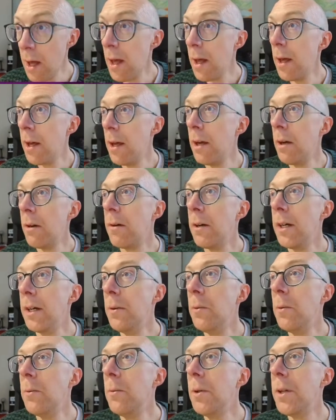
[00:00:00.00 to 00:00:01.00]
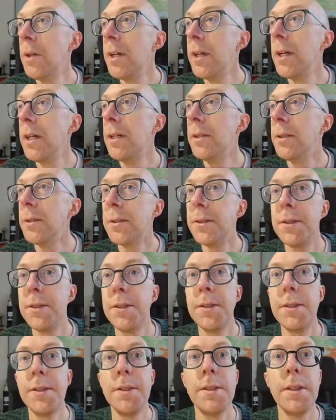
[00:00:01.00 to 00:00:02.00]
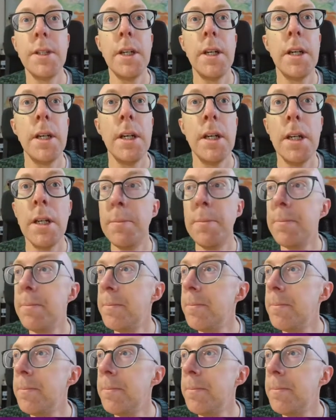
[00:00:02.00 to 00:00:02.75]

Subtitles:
All right, what else? Why?